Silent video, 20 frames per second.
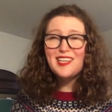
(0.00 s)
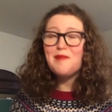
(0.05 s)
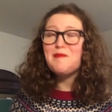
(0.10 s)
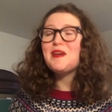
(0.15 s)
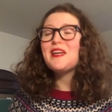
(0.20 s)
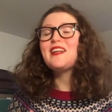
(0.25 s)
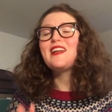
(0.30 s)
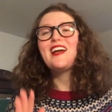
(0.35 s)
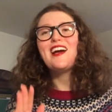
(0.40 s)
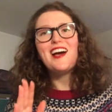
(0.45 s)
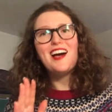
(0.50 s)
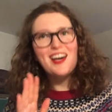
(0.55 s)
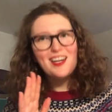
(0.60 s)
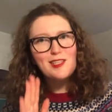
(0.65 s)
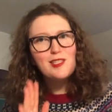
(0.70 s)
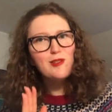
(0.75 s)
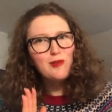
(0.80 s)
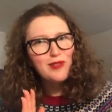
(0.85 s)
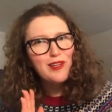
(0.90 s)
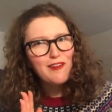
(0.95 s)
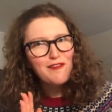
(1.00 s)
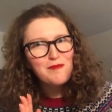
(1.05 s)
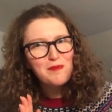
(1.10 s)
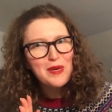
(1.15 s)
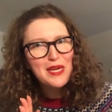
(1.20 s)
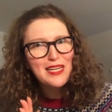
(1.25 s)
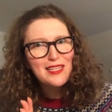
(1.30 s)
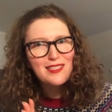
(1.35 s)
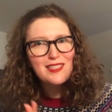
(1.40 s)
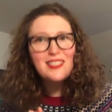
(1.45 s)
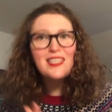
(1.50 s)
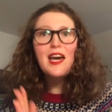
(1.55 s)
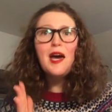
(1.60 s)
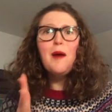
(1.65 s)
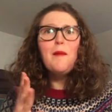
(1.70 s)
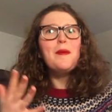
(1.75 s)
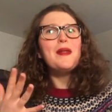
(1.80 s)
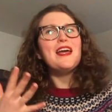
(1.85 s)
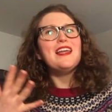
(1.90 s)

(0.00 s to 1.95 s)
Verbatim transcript: I mean, I do love beans, but